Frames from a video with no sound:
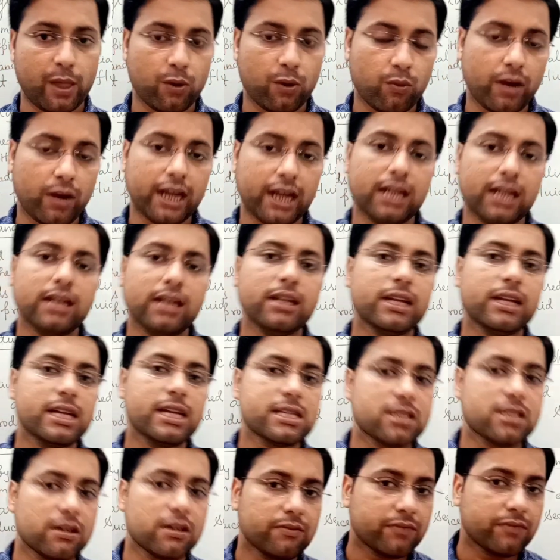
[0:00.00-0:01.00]
while in
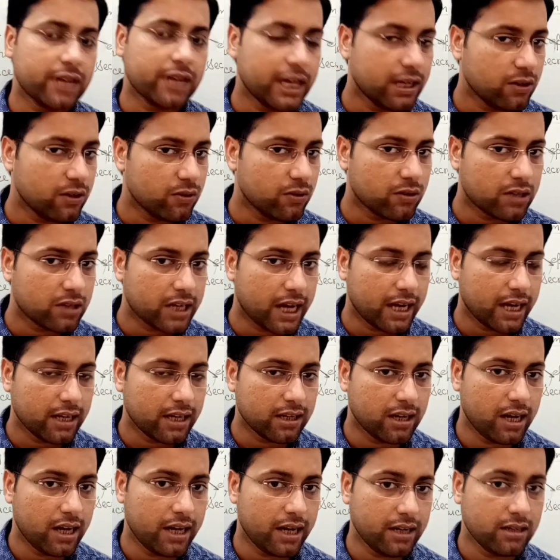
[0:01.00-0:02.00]
case of endocrine
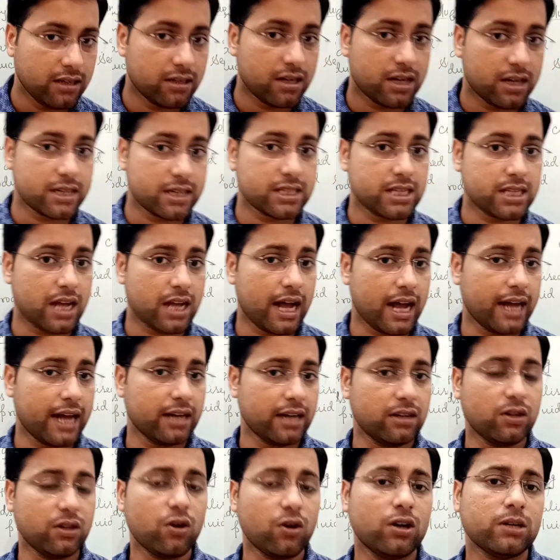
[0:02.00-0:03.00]
gland ducts
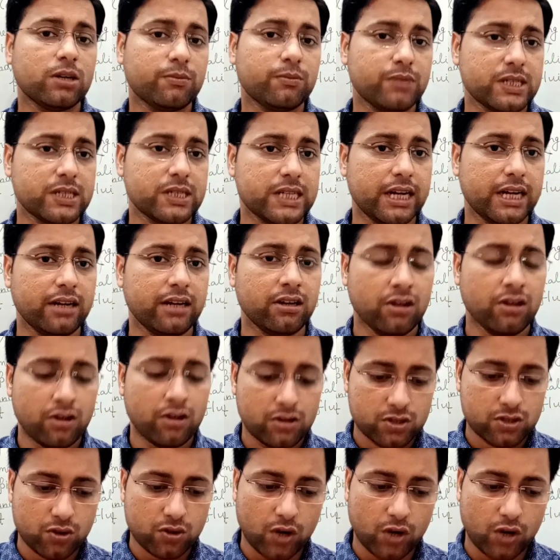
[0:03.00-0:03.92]
are not present.